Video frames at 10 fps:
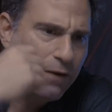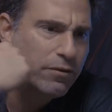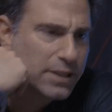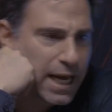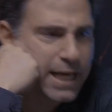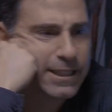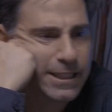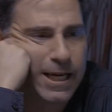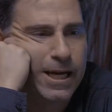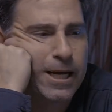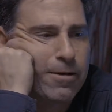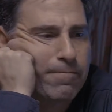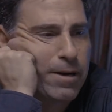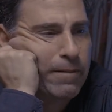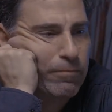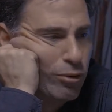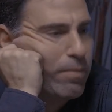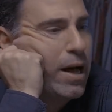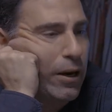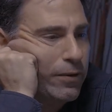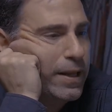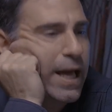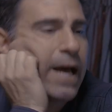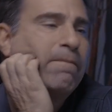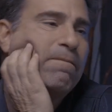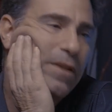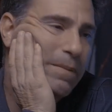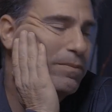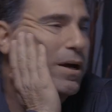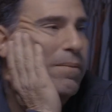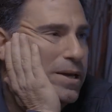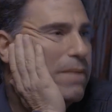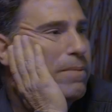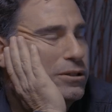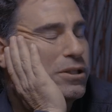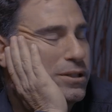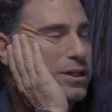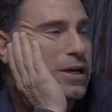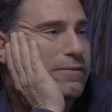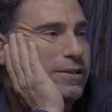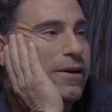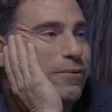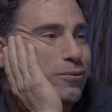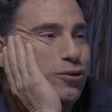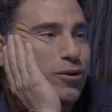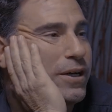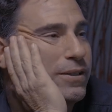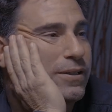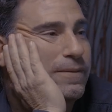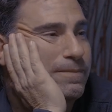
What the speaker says: I've retained some, remodeled them, flipped them, a bunch of stuff. So it was crazy.